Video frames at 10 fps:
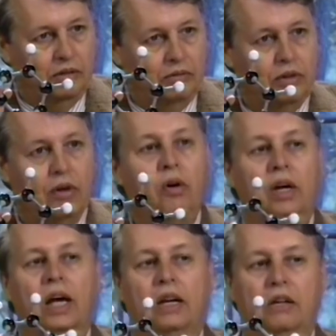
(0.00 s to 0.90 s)
for
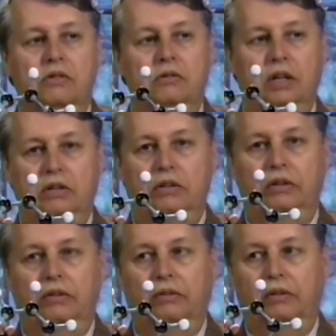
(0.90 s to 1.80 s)
organic
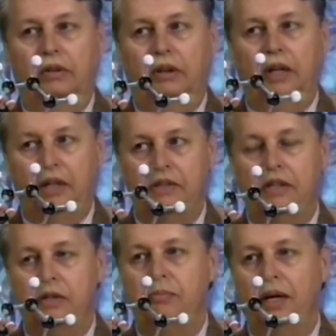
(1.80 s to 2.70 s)
structure is
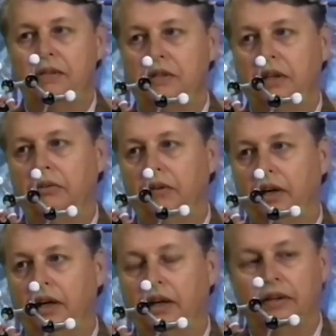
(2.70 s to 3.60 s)
this benzene
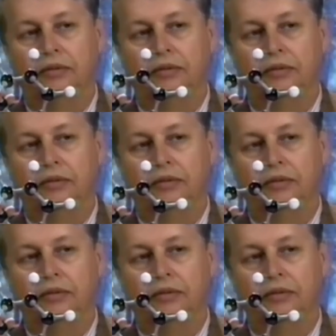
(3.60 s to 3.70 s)
ring.